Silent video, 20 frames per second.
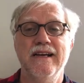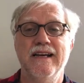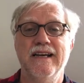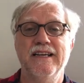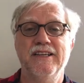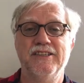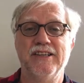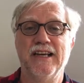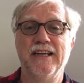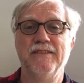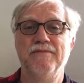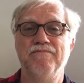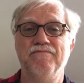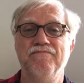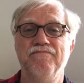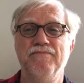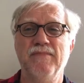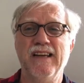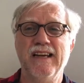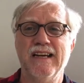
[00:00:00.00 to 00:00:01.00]
He said,
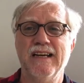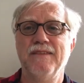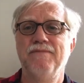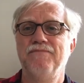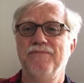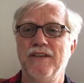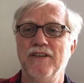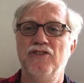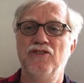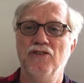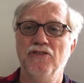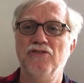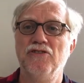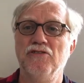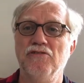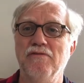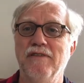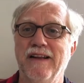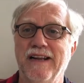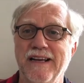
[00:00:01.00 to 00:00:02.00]
yeah, they should
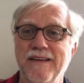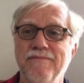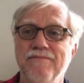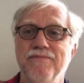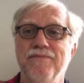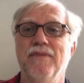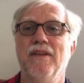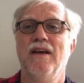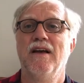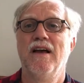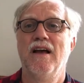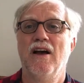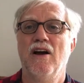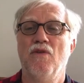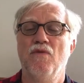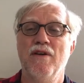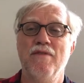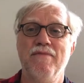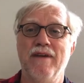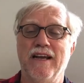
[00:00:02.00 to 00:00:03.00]
do really.
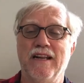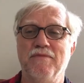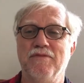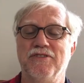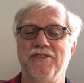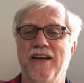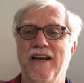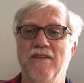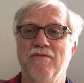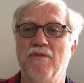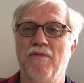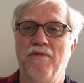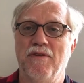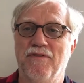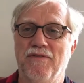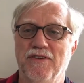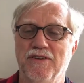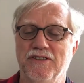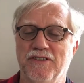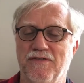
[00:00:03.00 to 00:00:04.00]
We made a mistake when we
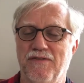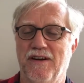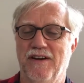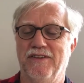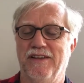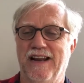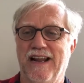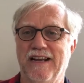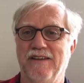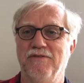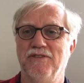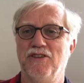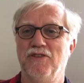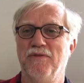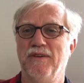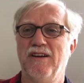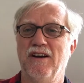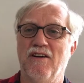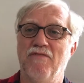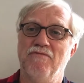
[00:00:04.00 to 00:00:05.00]
first defined the language,
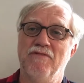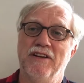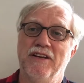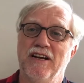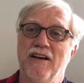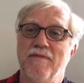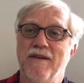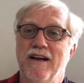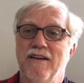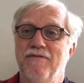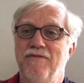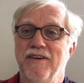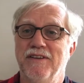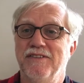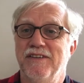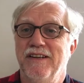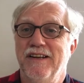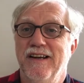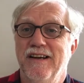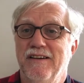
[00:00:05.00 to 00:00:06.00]
and we can't really go back and
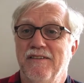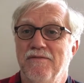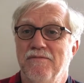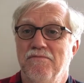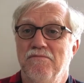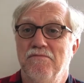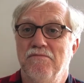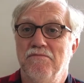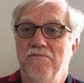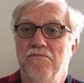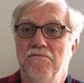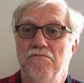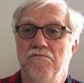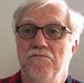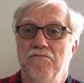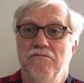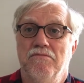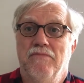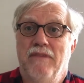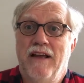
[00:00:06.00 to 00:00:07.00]
fix it now.
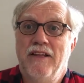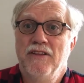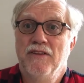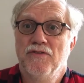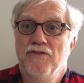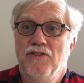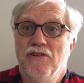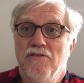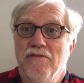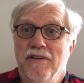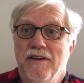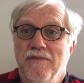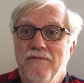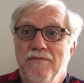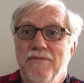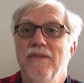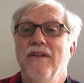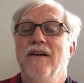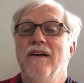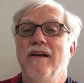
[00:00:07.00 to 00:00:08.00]
End of story.
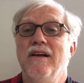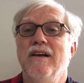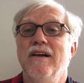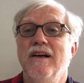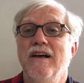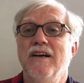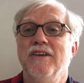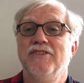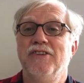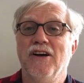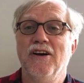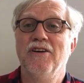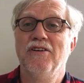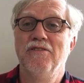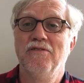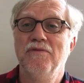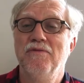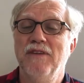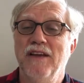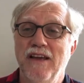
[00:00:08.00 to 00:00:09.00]

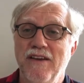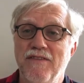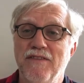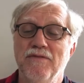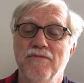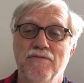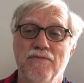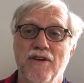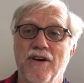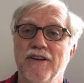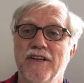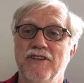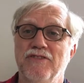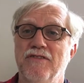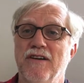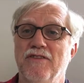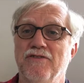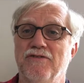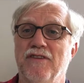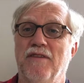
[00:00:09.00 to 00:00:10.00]
So even Bjarne
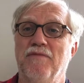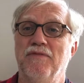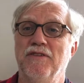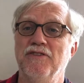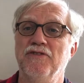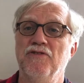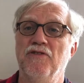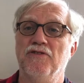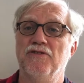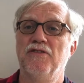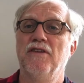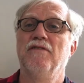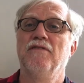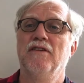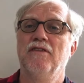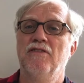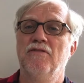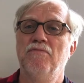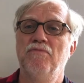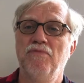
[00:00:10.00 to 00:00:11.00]
Stroustrup is not
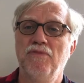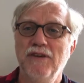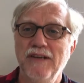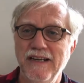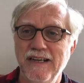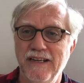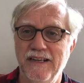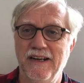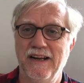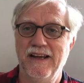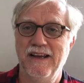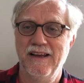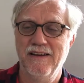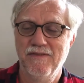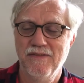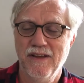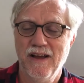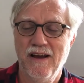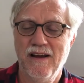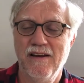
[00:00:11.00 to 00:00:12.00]
completely
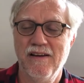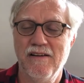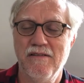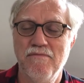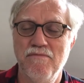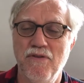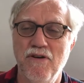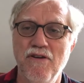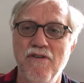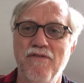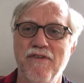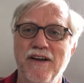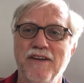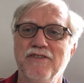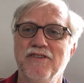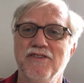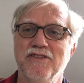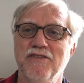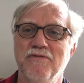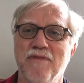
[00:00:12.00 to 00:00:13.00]

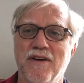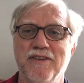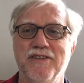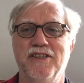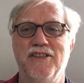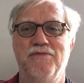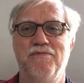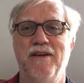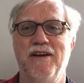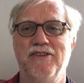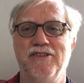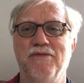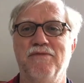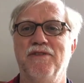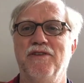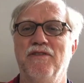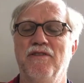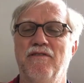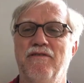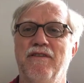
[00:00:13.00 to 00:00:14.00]
perfect, as you might expect
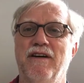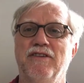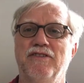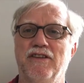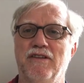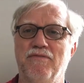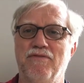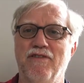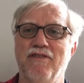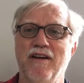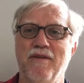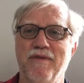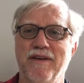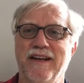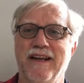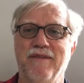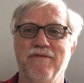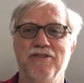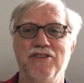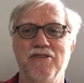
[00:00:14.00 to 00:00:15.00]
somebody who created a
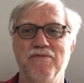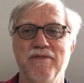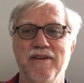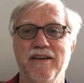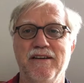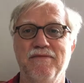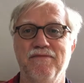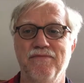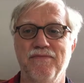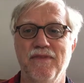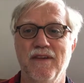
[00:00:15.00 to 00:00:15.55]
programming language to be.